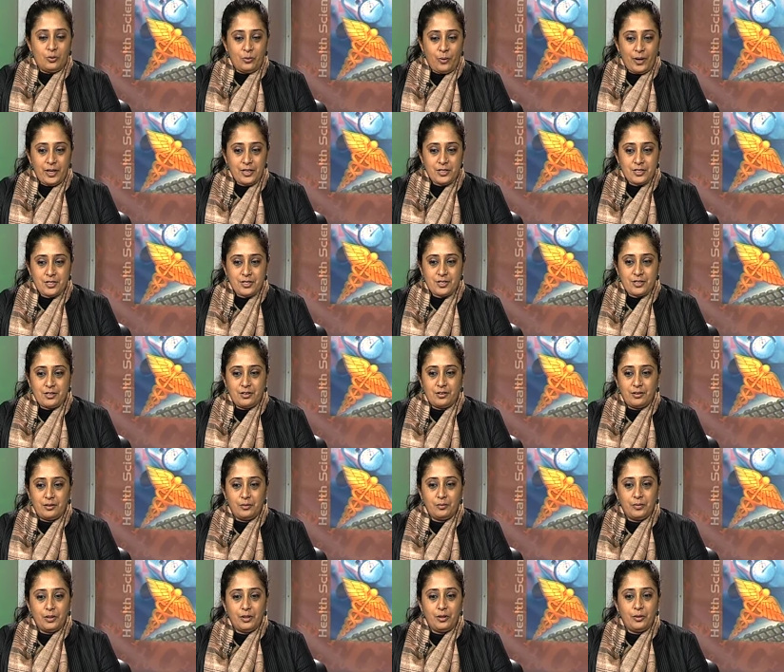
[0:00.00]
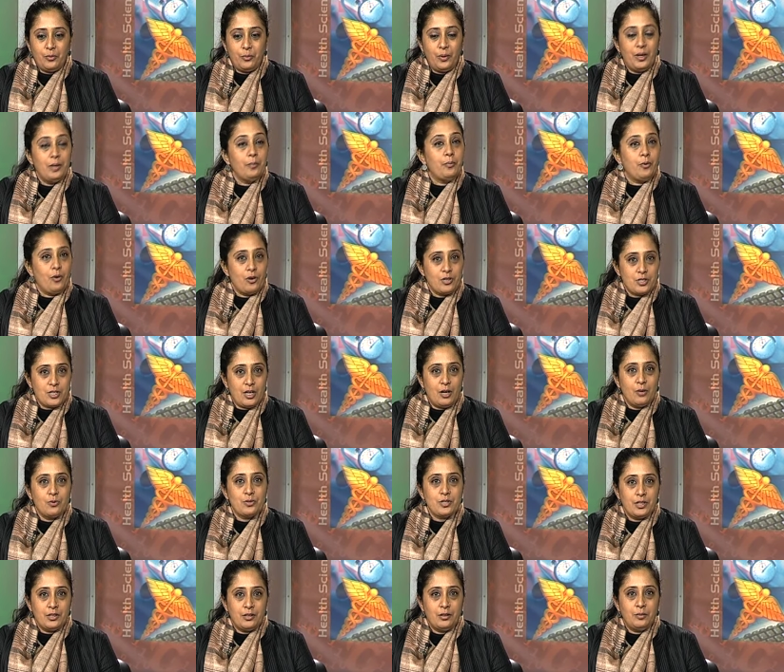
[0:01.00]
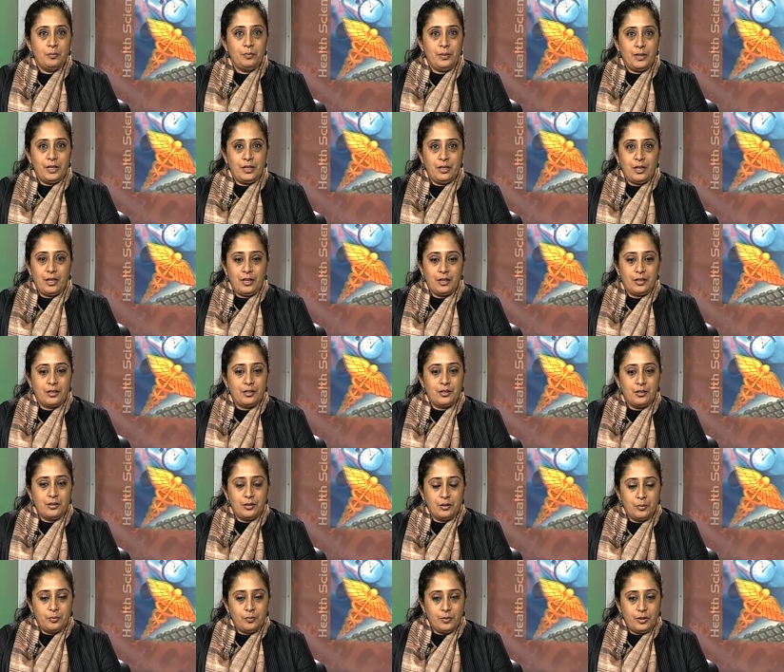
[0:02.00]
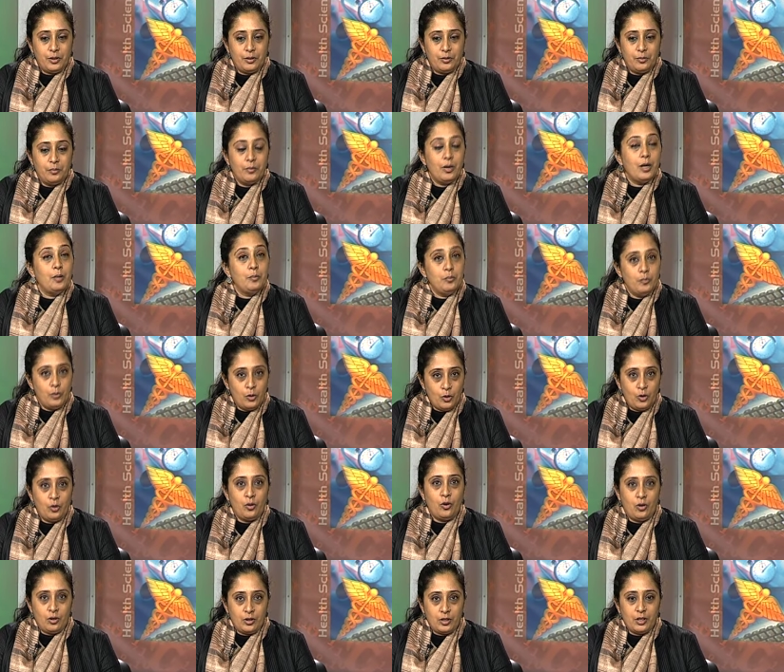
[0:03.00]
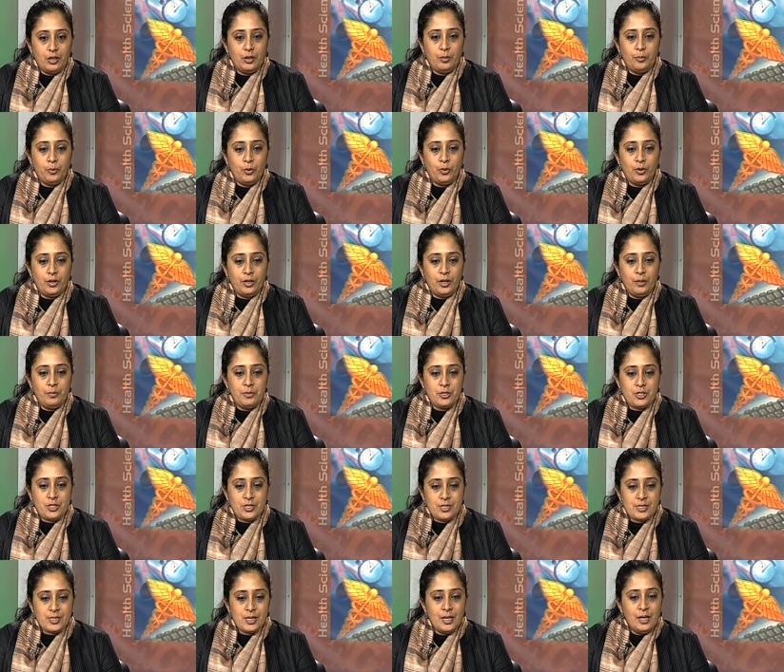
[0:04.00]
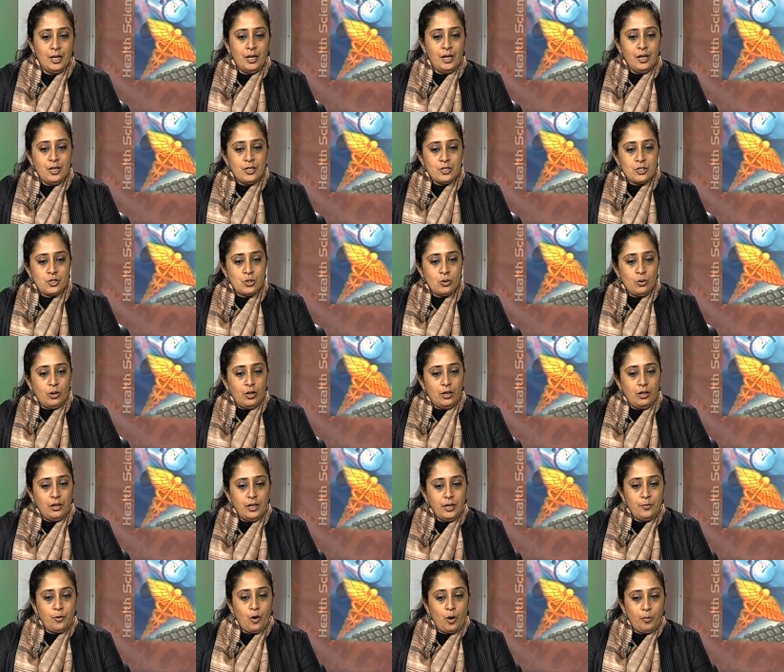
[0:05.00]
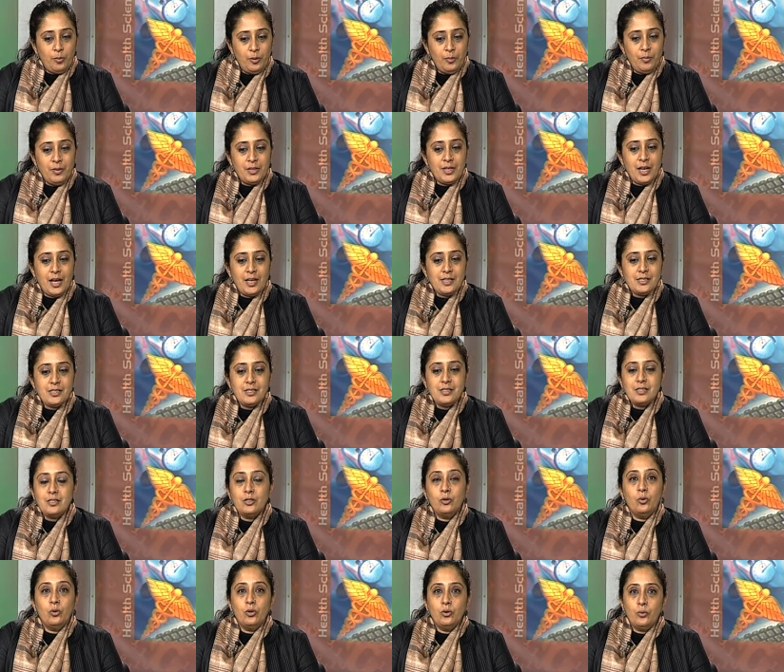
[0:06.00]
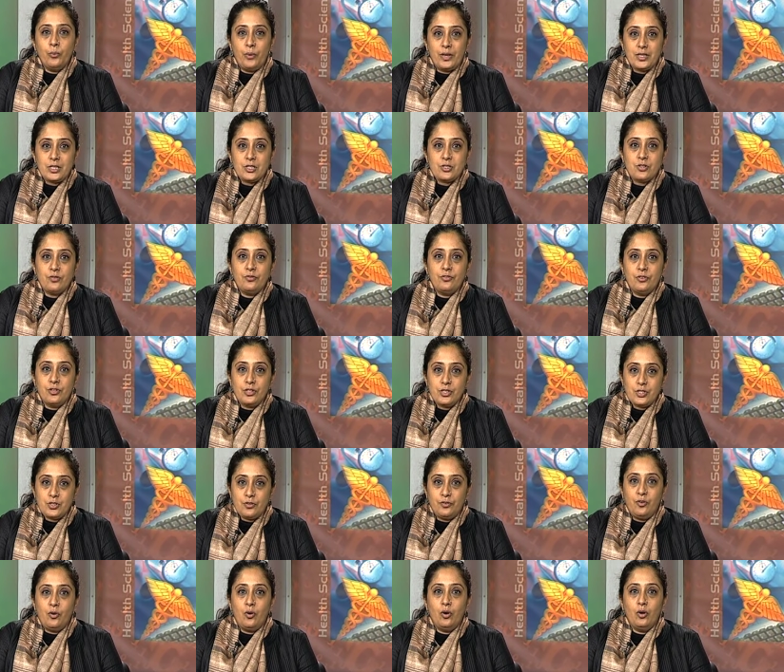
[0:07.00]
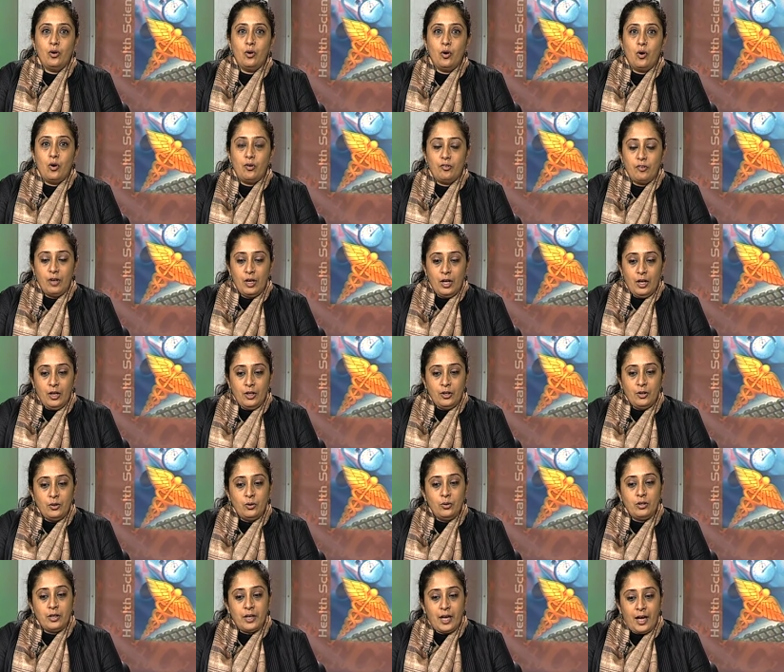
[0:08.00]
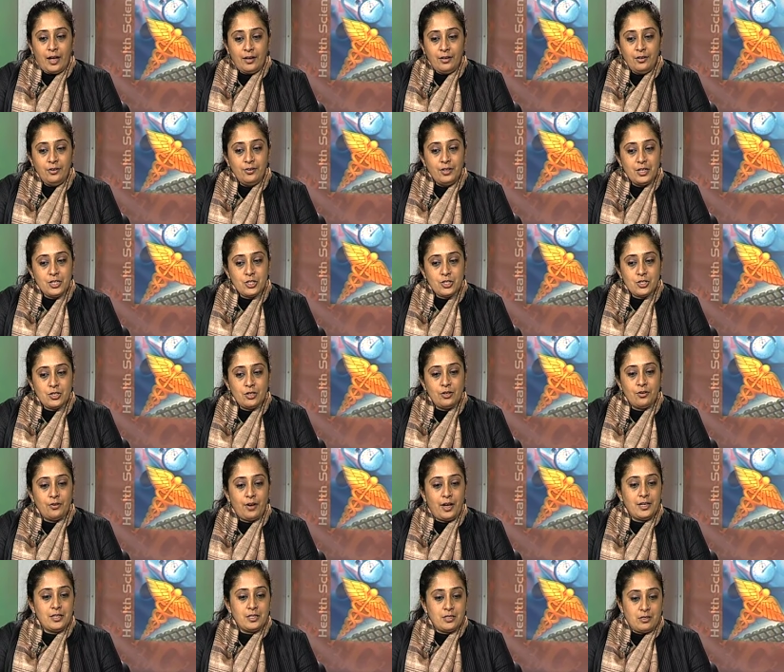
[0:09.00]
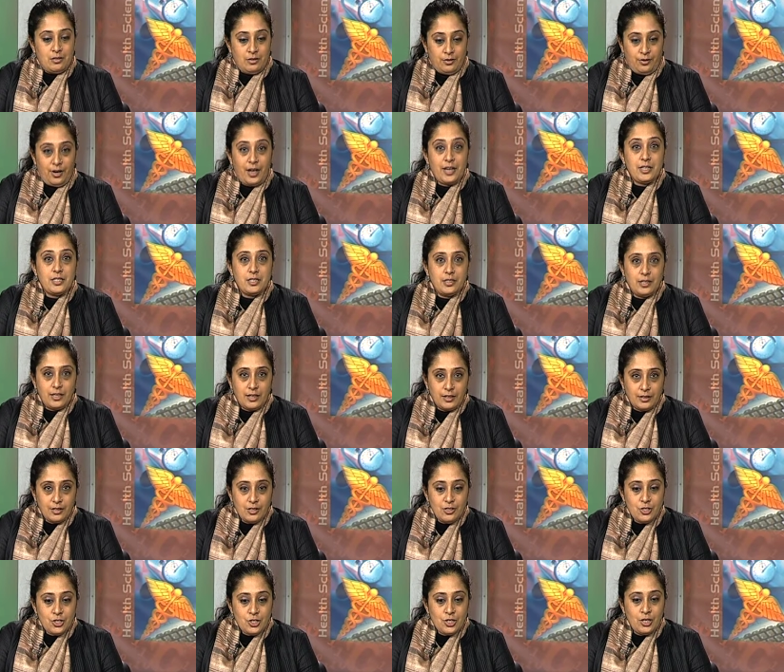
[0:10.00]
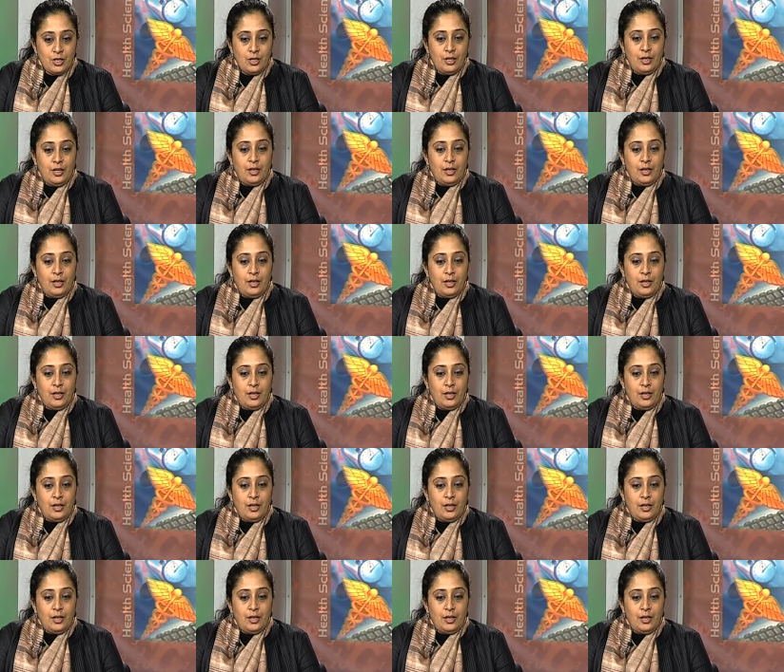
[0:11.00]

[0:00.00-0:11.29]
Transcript: uh, quite uh, well brought out in a play like um, a monologue, Broken Images. So it problematizes the whole question, first of all, of, you know, can a regional writer write in English?